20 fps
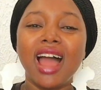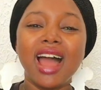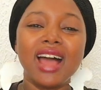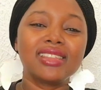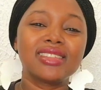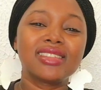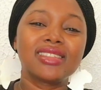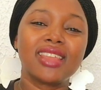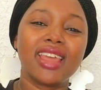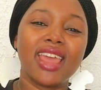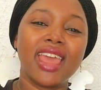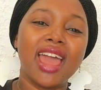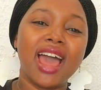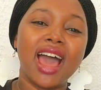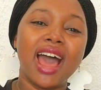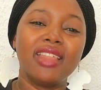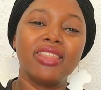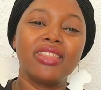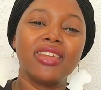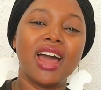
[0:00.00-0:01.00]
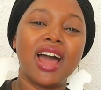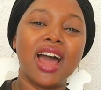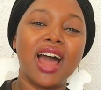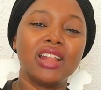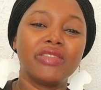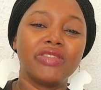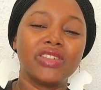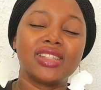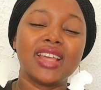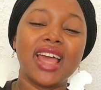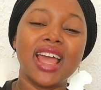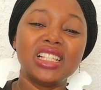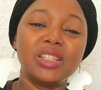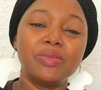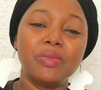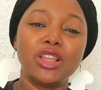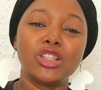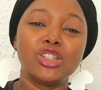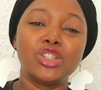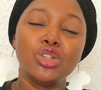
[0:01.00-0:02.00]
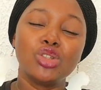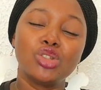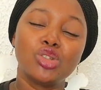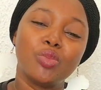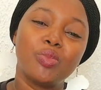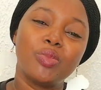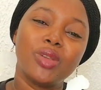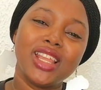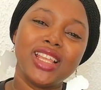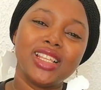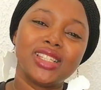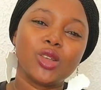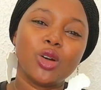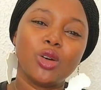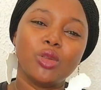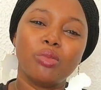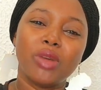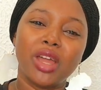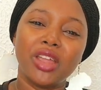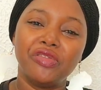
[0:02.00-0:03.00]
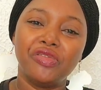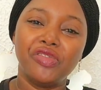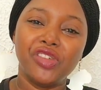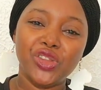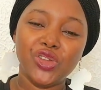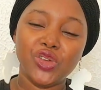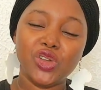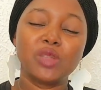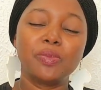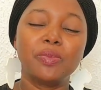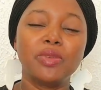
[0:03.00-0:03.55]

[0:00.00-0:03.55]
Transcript: I've made some videos about the health insurance scheme in Ghana